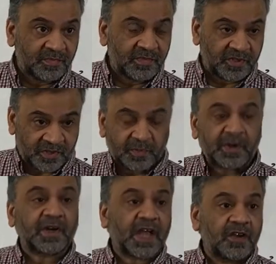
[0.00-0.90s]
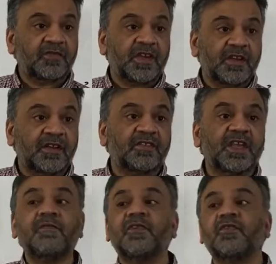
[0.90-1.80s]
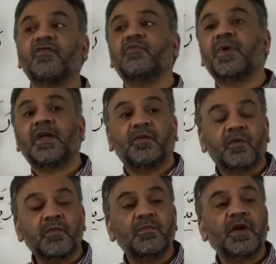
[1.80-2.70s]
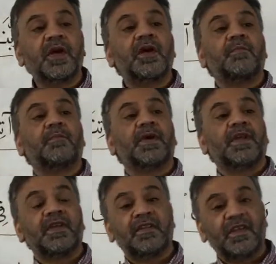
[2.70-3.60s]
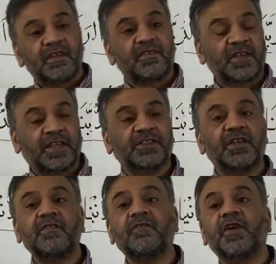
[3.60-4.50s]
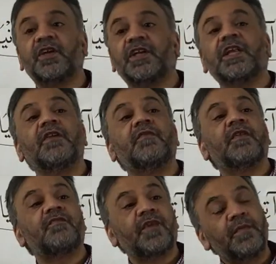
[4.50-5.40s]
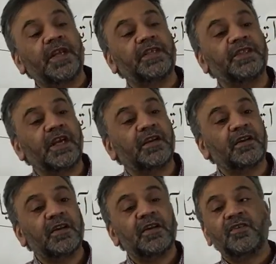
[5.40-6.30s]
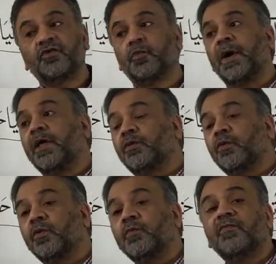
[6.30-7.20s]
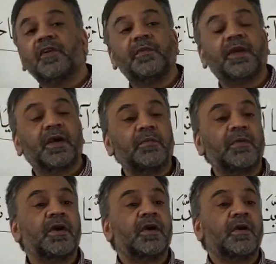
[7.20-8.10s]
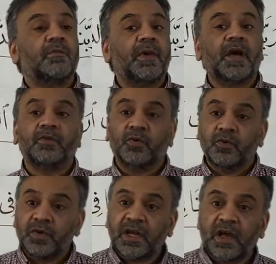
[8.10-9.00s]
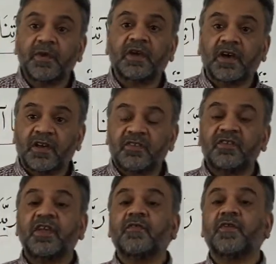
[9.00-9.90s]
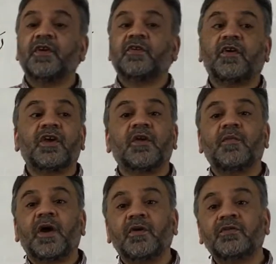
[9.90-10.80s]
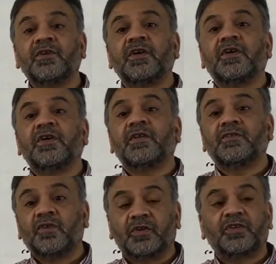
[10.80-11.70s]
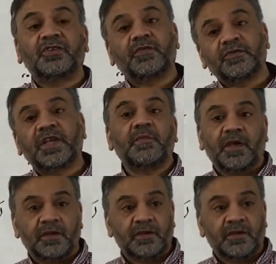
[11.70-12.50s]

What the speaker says: Similar kind of sentence came, we use ba'duhum, but in this section we are dealing with feminine gender. So, ba'duhum will become ba'duhunna because we are talking about daughters of Usama.